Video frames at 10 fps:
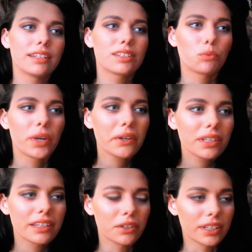it's weird
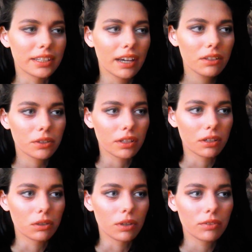that they're together
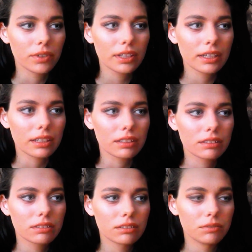though. I feel like,
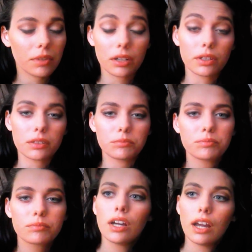I don't know
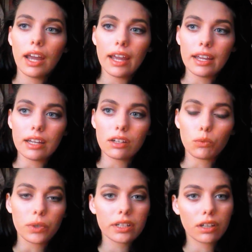and
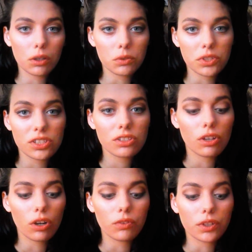Rick goes
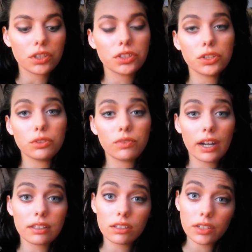over to
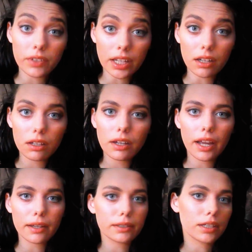find Olivia
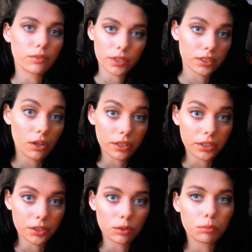and to give her a talking
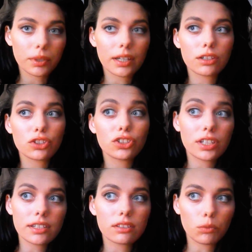to because
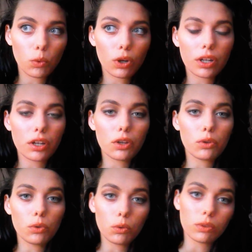she's the one
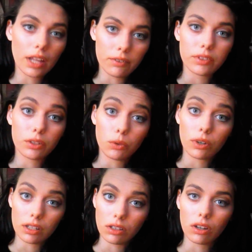who left the
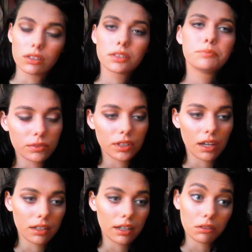door unlocked.
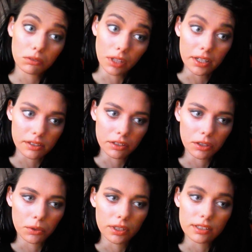Kind of like lays
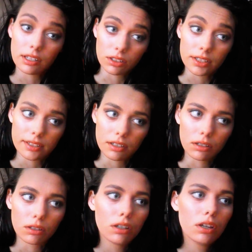into her and is like,
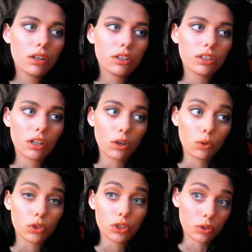listen, you
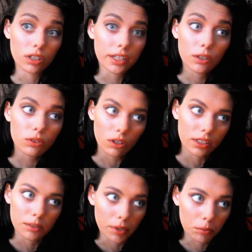know, you could have killed all
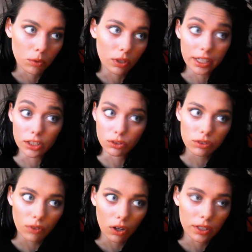these people and it's your
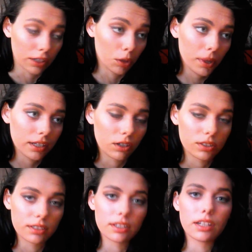fault and nobody
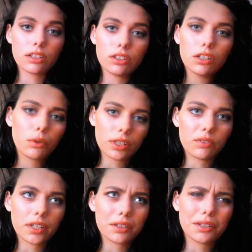else's and you know
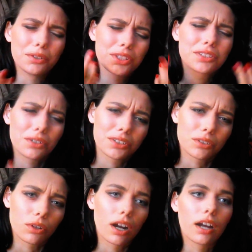Olivia, you know, she starts to
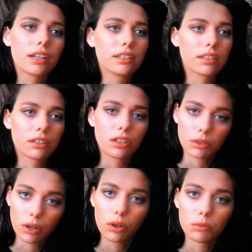cry and he's like, you know,
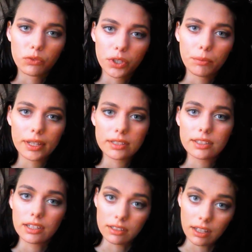go home before you make a
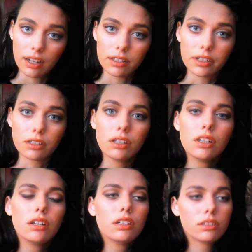scene, get out of here.
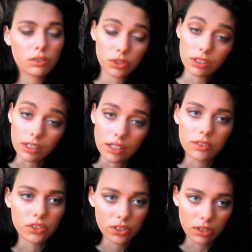So she
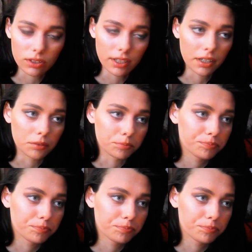leaves and she's all sad.